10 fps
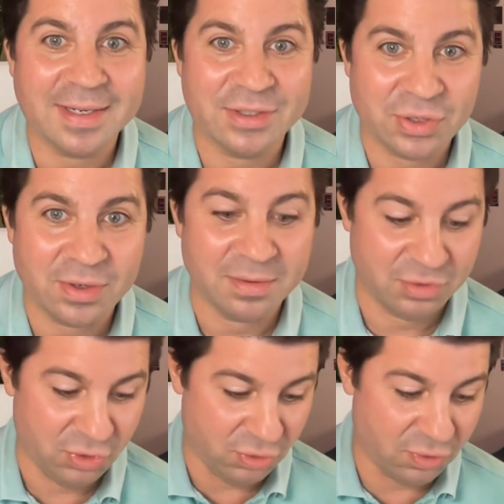And so
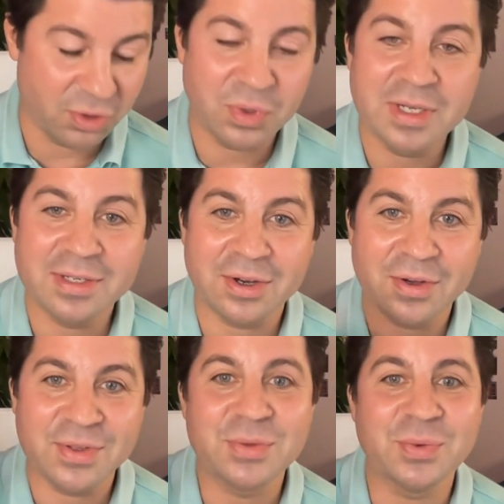you agreed to
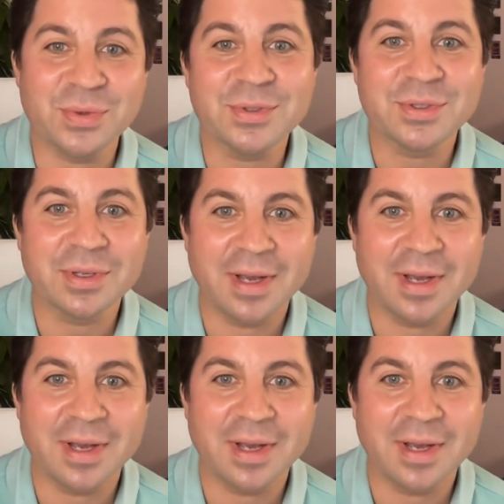all these rules.